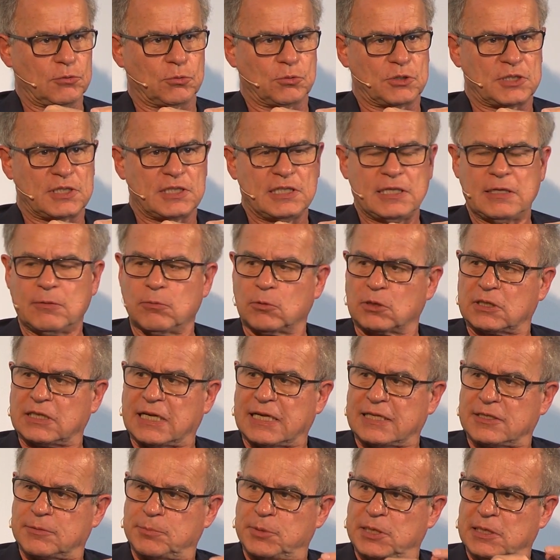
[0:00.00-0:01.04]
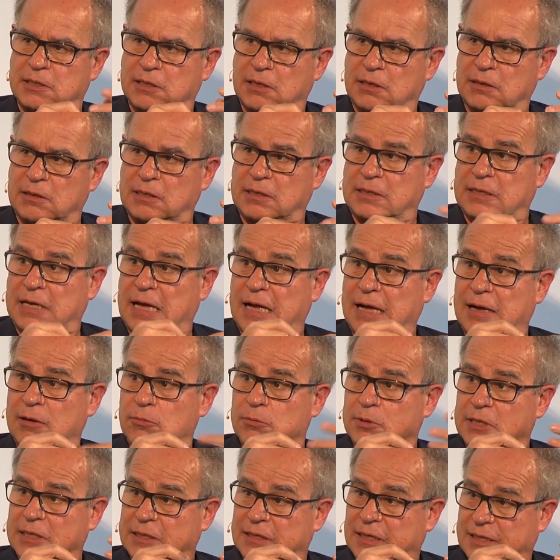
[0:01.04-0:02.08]
to see what has been done and how
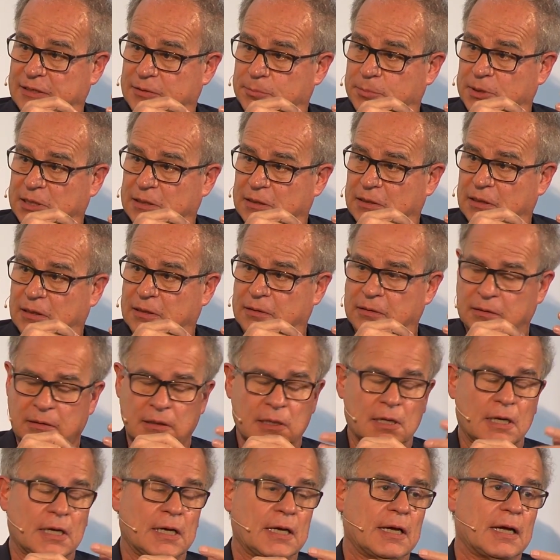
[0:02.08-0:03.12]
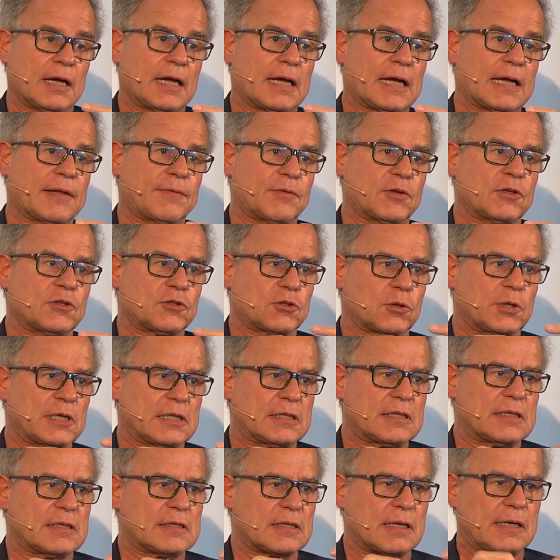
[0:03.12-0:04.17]
it has been done. And so
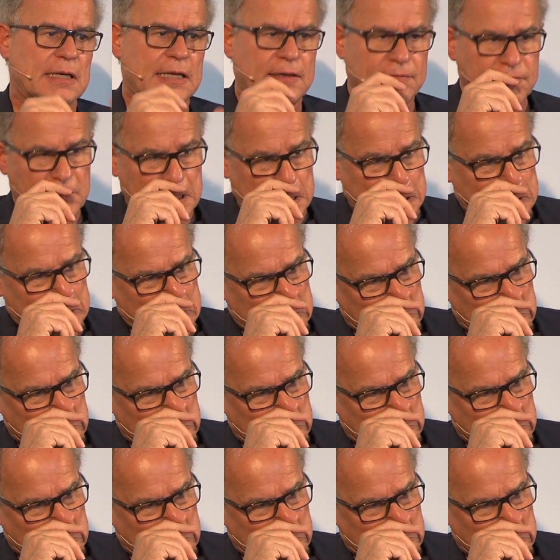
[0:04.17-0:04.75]
it is a living